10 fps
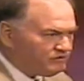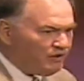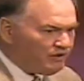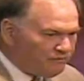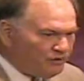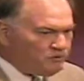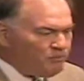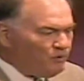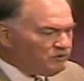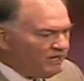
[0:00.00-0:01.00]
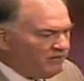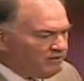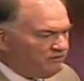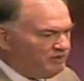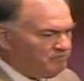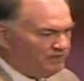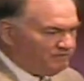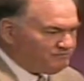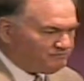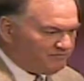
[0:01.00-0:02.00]
So he first points out to them the,
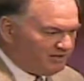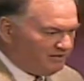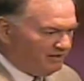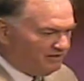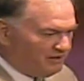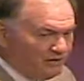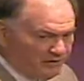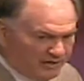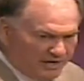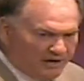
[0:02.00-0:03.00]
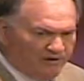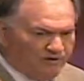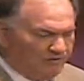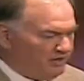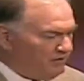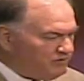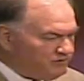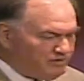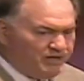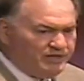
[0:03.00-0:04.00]
the that they're in error, they're
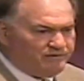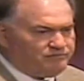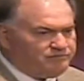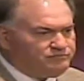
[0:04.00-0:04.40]
in sin.